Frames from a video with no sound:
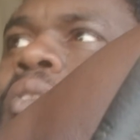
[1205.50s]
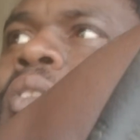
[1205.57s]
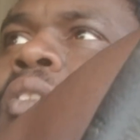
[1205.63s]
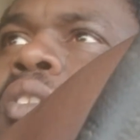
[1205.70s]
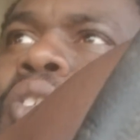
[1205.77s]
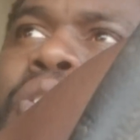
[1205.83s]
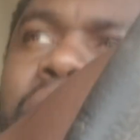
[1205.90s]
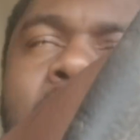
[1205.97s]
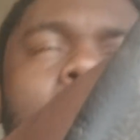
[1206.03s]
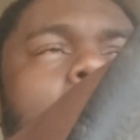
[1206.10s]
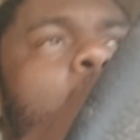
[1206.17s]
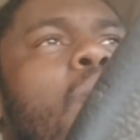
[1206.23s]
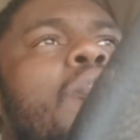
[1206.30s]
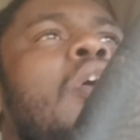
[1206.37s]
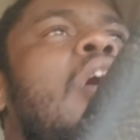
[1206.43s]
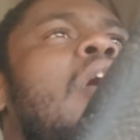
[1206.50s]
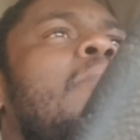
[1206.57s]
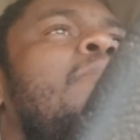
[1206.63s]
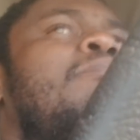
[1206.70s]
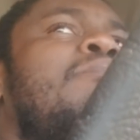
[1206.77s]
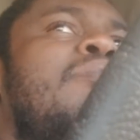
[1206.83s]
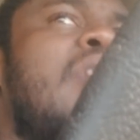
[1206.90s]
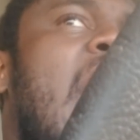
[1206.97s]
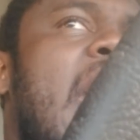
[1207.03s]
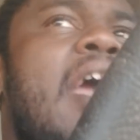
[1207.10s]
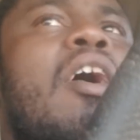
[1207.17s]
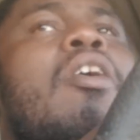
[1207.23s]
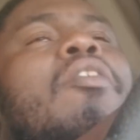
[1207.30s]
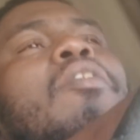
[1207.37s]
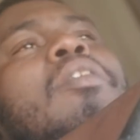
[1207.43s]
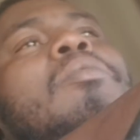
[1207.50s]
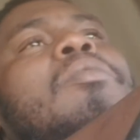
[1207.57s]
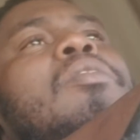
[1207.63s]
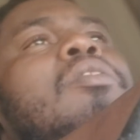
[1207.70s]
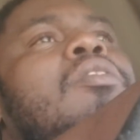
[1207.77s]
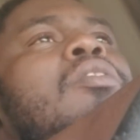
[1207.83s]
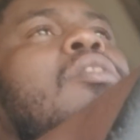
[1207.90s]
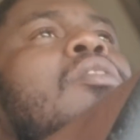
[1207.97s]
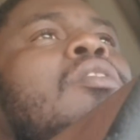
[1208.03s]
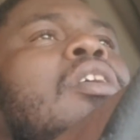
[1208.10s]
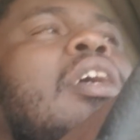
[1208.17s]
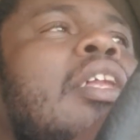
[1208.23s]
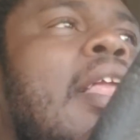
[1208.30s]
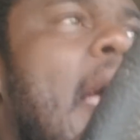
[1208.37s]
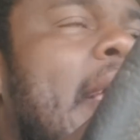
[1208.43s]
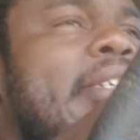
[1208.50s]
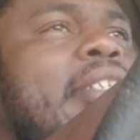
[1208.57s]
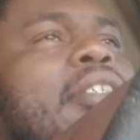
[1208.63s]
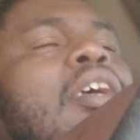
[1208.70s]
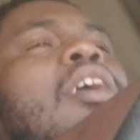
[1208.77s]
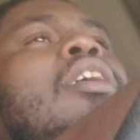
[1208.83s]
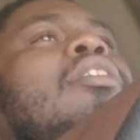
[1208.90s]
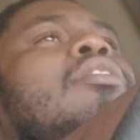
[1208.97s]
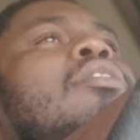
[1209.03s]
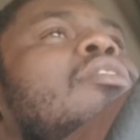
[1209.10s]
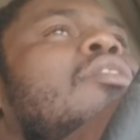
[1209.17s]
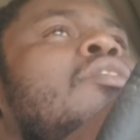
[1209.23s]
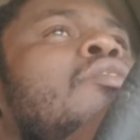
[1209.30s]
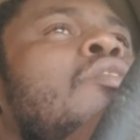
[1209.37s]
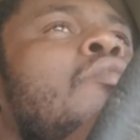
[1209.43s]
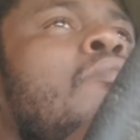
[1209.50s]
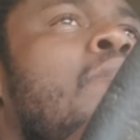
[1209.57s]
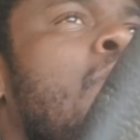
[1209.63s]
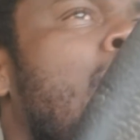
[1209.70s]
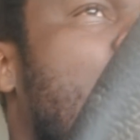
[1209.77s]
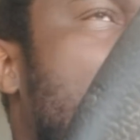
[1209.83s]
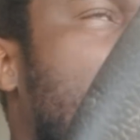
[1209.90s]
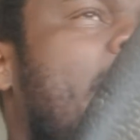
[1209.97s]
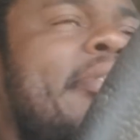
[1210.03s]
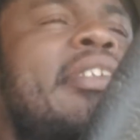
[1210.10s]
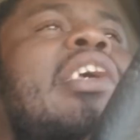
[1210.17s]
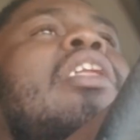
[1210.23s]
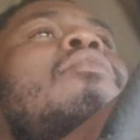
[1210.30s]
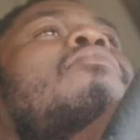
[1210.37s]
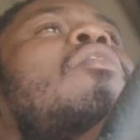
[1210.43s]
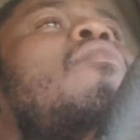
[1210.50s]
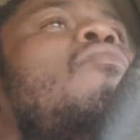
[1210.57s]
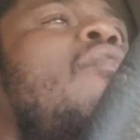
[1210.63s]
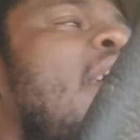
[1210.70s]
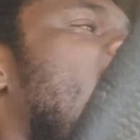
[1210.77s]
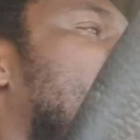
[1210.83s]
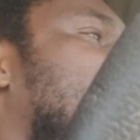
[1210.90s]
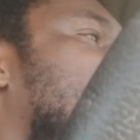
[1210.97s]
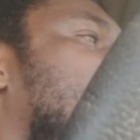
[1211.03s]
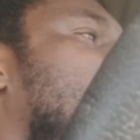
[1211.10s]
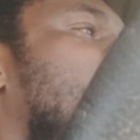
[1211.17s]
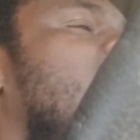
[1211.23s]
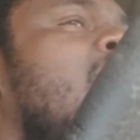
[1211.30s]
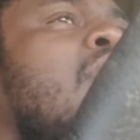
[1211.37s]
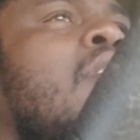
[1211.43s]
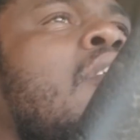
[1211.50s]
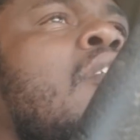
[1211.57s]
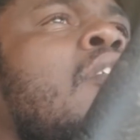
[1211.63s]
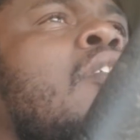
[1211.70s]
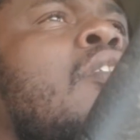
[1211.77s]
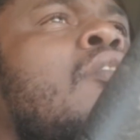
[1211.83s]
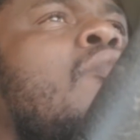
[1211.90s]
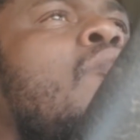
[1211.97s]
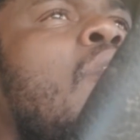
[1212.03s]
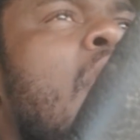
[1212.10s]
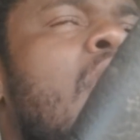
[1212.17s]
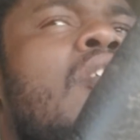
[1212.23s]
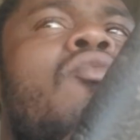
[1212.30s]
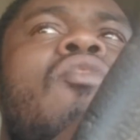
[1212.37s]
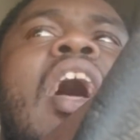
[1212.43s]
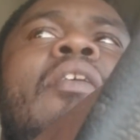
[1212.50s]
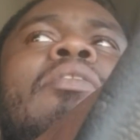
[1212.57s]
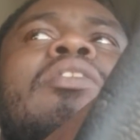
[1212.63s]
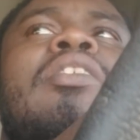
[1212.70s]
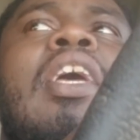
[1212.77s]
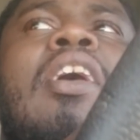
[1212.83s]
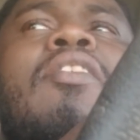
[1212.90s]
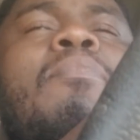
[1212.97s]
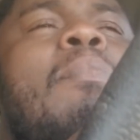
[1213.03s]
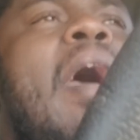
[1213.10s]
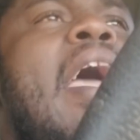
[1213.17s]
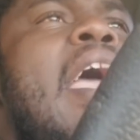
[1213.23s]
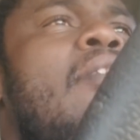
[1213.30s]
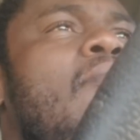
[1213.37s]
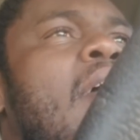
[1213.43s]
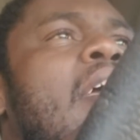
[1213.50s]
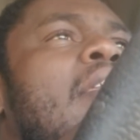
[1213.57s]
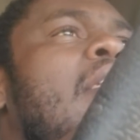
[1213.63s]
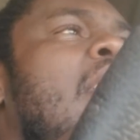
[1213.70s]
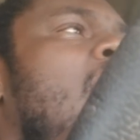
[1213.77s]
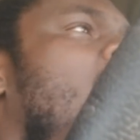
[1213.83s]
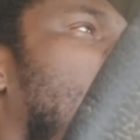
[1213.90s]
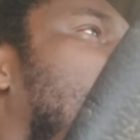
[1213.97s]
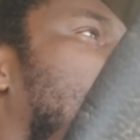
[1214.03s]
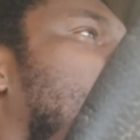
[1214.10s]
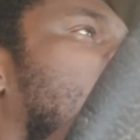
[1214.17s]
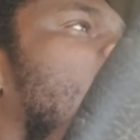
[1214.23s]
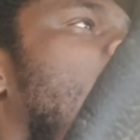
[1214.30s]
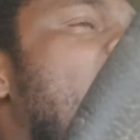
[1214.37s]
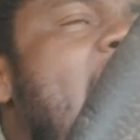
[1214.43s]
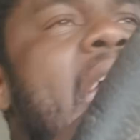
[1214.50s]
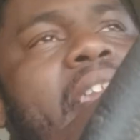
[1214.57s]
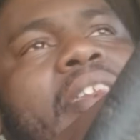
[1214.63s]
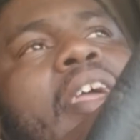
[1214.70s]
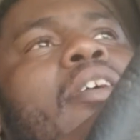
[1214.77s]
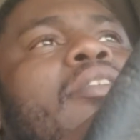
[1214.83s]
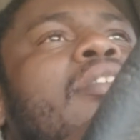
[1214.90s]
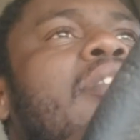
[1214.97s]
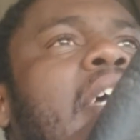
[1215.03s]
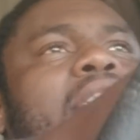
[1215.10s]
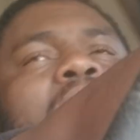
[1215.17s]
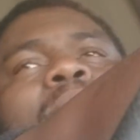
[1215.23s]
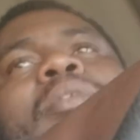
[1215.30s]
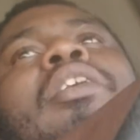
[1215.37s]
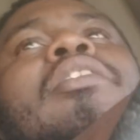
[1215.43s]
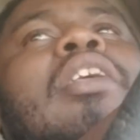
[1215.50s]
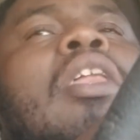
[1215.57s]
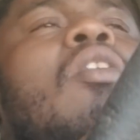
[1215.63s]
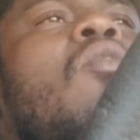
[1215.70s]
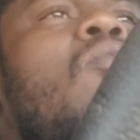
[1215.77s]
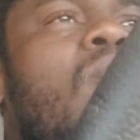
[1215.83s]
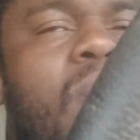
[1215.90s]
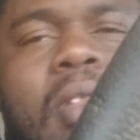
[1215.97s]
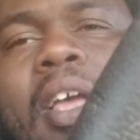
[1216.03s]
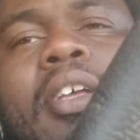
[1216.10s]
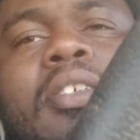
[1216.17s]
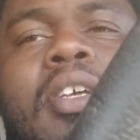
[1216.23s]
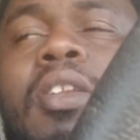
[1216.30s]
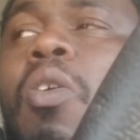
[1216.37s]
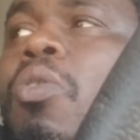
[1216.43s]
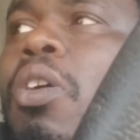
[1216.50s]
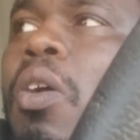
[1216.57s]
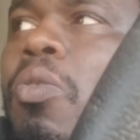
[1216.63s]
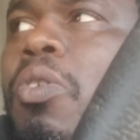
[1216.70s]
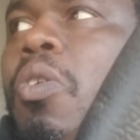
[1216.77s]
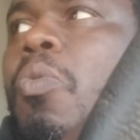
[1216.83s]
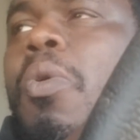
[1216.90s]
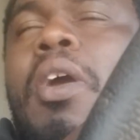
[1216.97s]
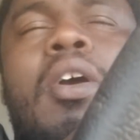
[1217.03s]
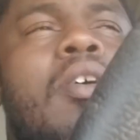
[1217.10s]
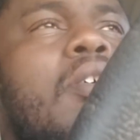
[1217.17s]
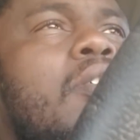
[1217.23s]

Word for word: Slowed up, terrorists, elections, brokers getting revenge. You hear drivers say it's bad right now because it's bad in their section because they don't, like I said, don't go nowhere.